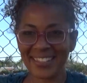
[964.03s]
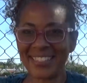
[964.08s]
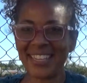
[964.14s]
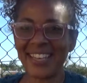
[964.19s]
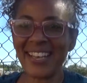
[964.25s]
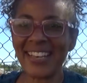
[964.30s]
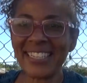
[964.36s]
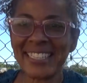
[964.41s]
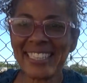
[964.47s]

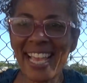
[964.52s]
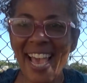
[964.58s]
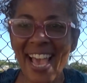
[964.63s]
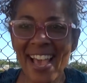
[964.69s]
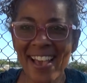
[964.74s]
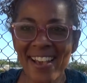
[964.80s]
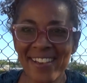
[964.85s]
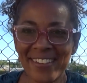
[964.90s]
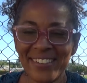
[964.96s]
talk
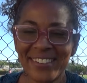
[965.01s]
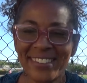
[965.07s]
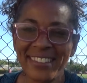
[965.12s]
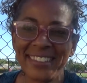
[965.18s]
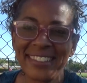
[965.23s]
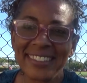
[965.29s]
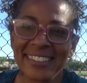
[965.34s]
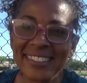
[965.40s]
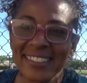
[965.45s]
loud.
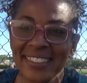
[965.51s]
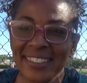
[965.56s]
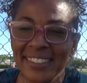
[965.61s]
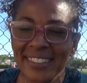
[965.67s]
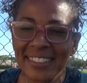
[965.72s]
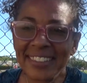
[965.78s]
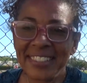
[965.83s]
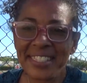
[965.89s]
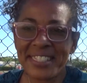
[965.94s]

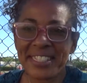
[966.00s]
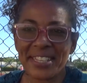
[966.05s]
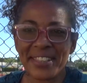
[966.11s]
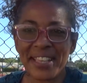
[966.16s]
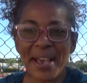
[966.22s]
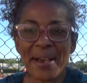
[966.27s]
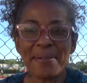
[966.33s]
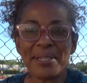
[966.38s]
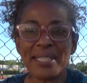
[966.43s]
So
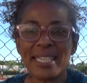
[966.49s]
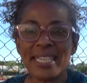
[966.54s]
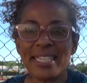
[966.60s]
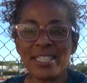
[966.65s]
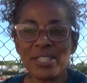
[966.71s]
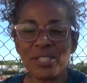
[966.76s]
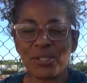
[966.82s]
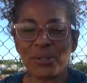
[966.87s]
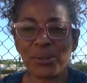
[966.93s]
that was
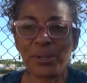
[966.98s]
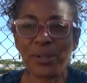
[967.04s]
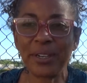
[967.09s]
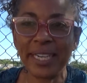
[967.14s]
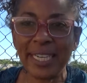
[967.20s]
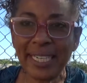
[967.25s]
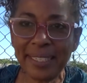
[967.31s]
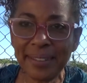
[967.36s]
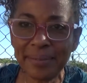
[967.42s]
his
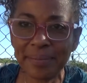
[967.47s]
story.